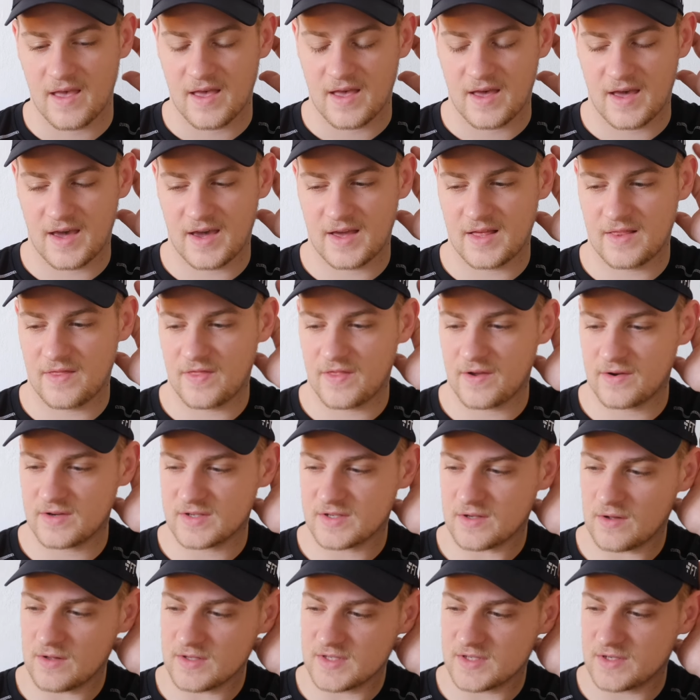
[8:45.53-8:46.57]
And there's
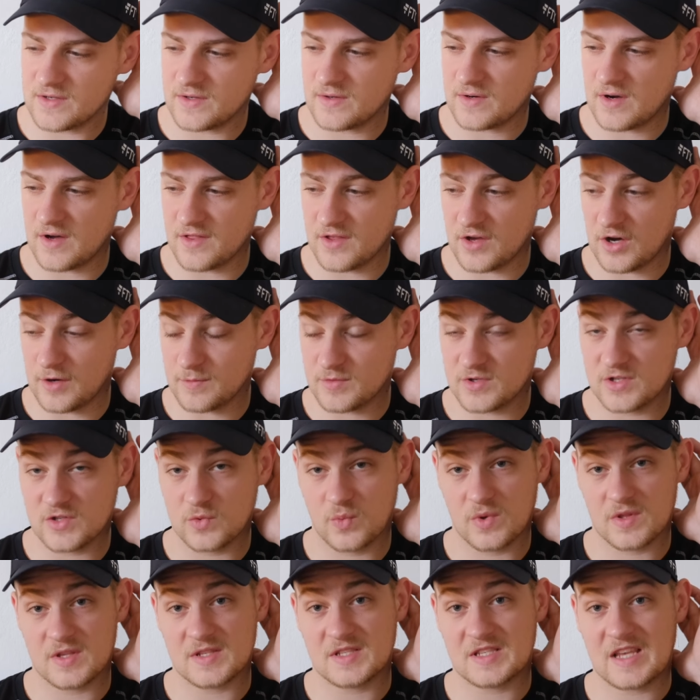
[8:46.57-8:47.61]
also other options
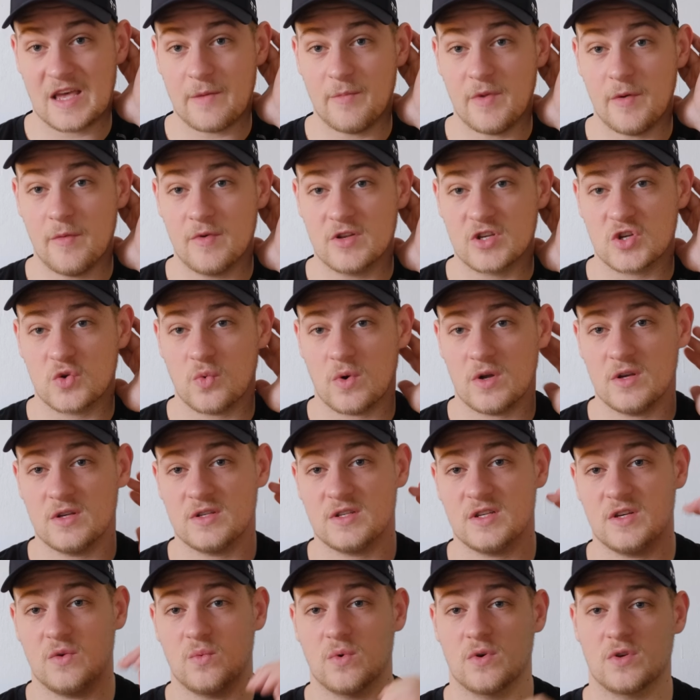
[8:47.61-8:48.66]
with the same image
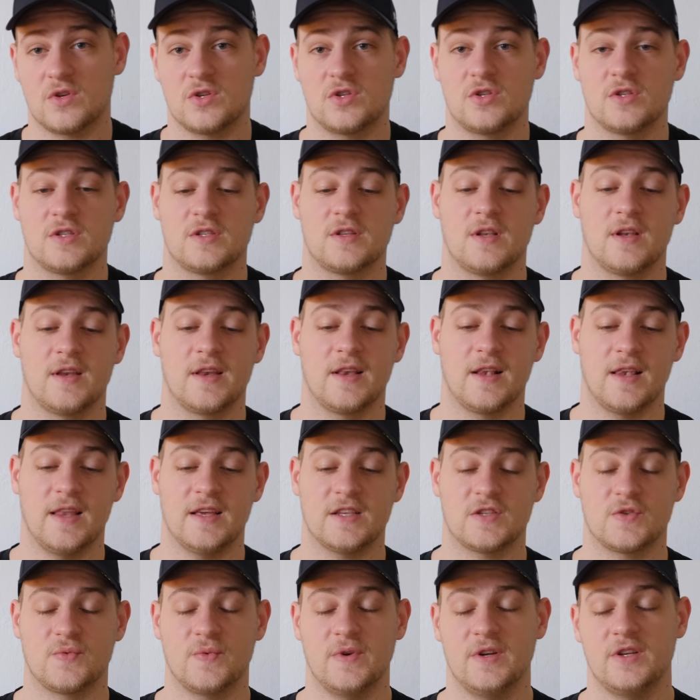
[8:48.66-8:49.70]
quality with just a little
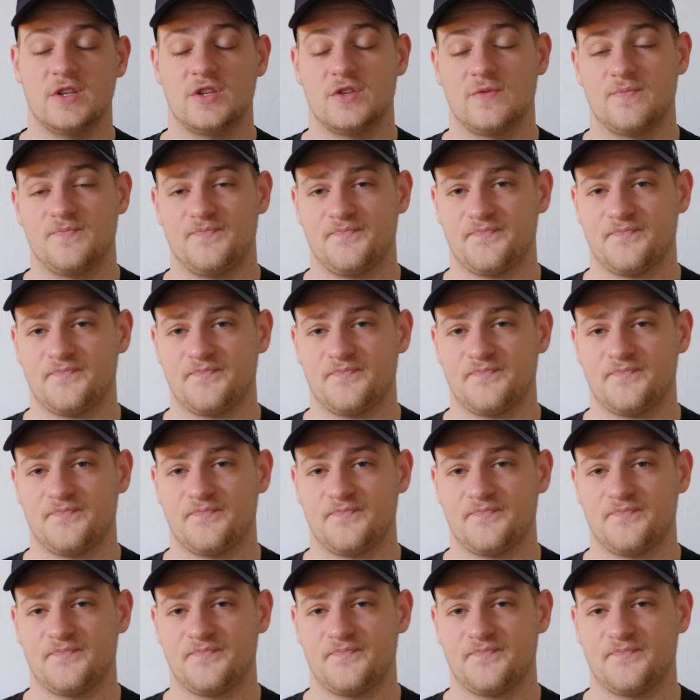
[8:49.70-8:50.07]
less reach.